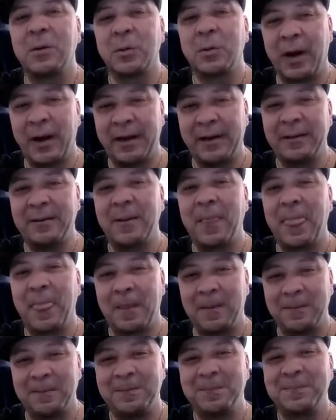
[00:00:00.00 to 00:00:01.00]
Right.
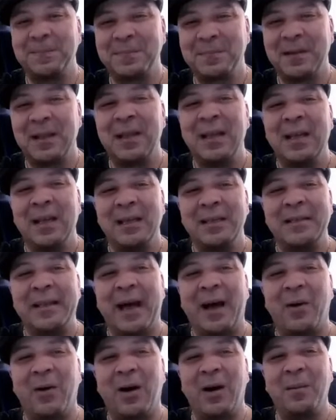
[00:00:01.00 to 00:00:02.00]

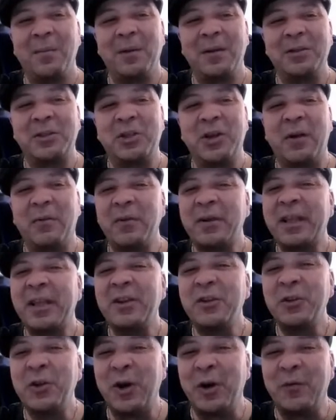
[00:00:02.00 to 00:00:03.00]
Now, do you ever
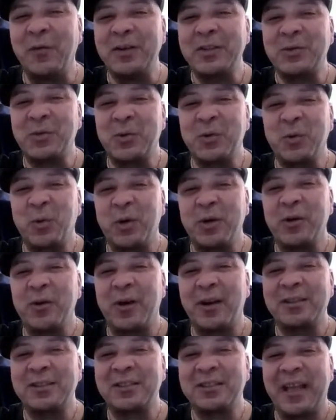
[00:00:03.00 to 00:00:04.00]
get nervous when
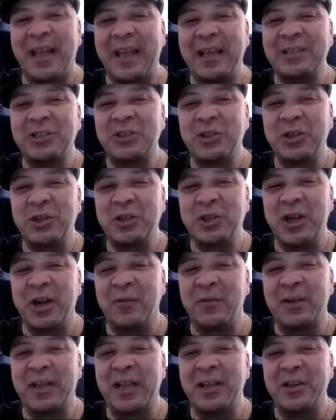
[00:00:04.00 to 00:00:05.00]
you're on stage? Do you
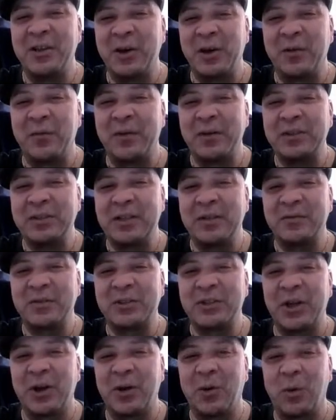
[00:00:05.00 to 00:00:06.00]
ever get nervous? If
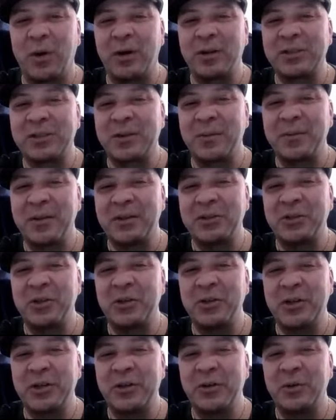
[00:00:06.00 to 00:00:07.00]
so, what are some things you
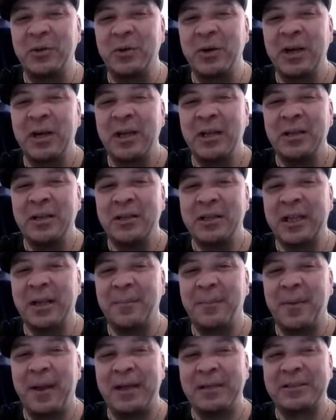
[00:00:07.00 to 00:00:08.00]
do to
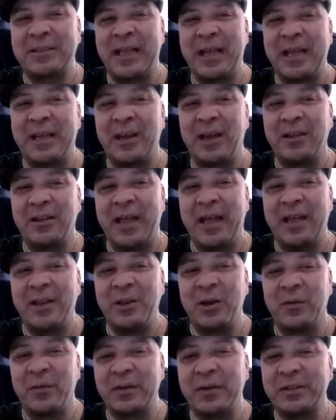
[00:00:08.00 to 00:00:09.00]
get past that
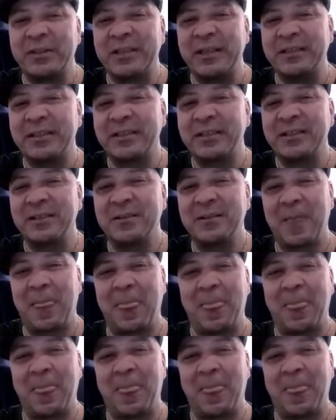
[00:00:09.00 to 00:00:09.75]
nervousness?